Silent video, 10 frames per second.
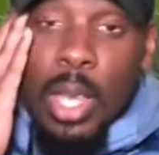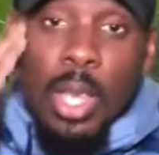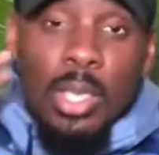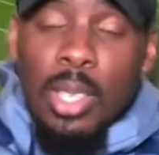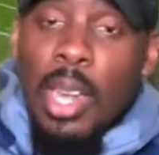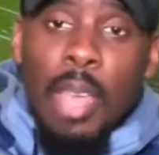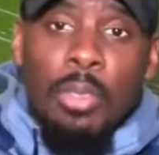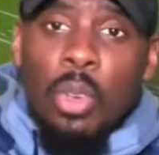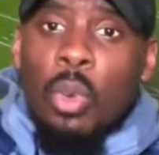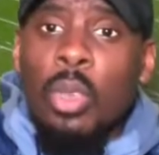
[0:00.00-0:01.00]

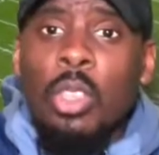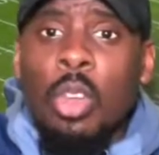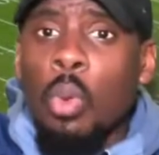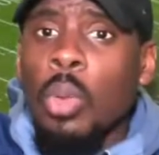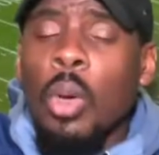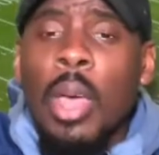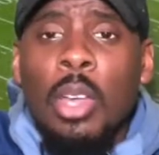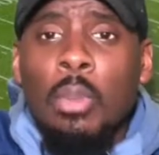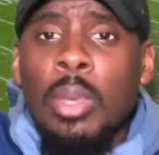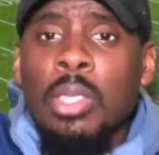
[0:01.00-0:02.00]
afternoon. You know, we gonna
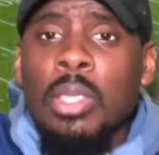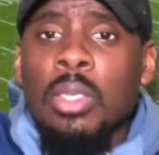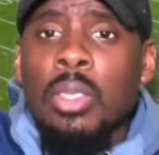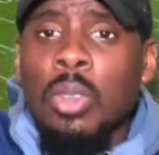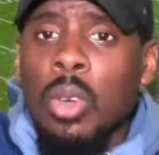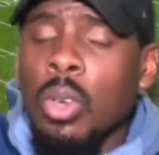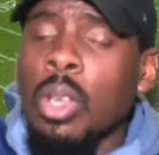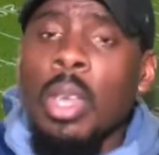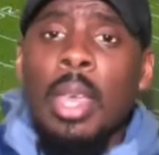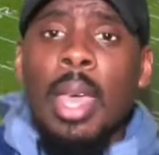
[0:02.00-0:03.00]
handle business, you know,
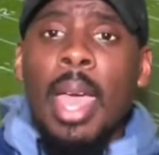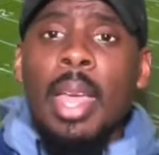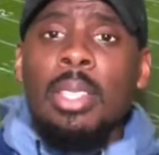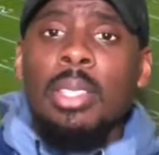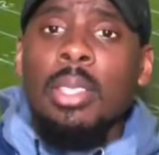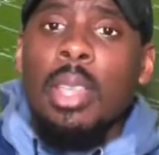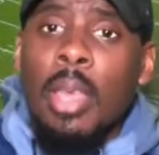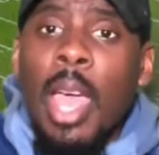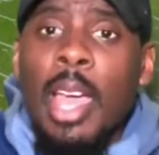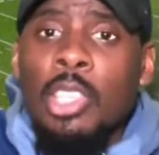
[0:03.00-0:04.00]

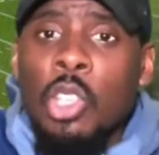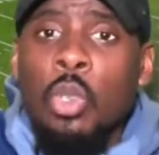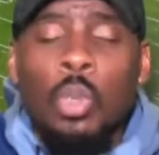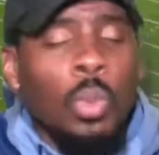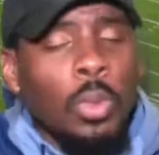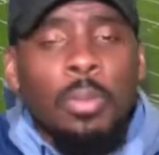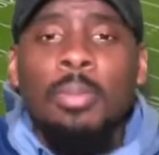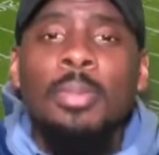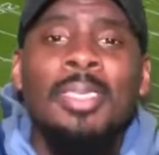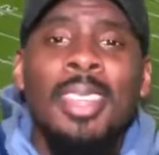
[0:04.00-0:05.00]
as usual.
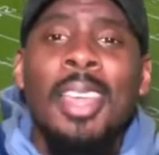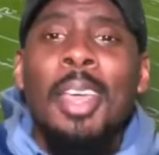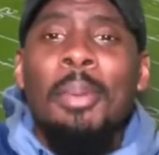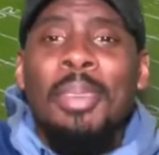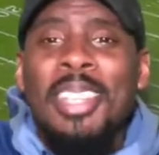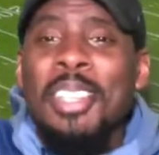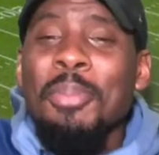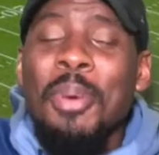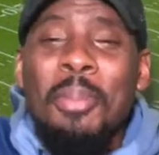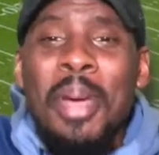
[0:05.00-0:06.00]
But this your
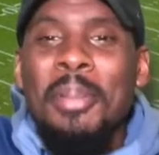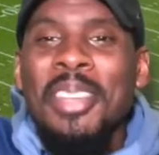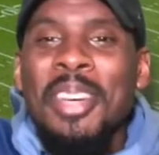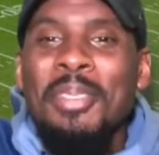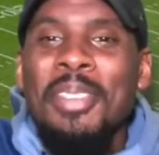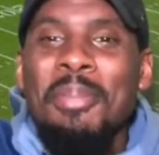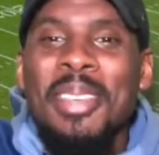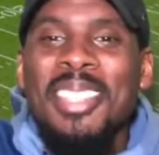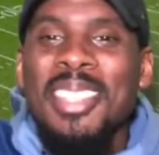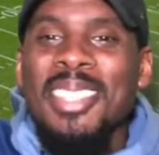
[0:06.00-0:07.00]
boy Miami Duffy. Make
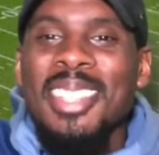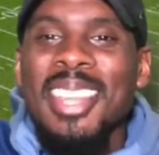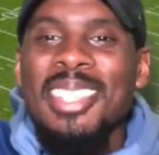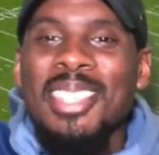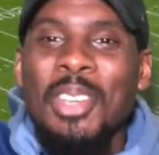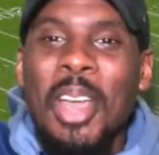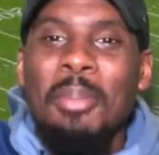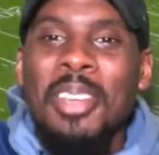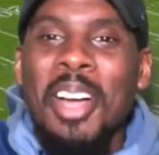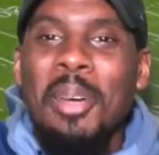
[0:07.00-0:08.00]
sure to like, subscribe,
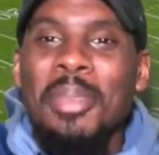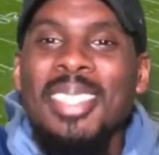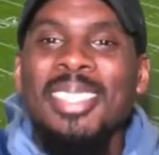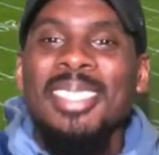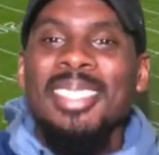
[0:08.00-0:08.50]
and comment.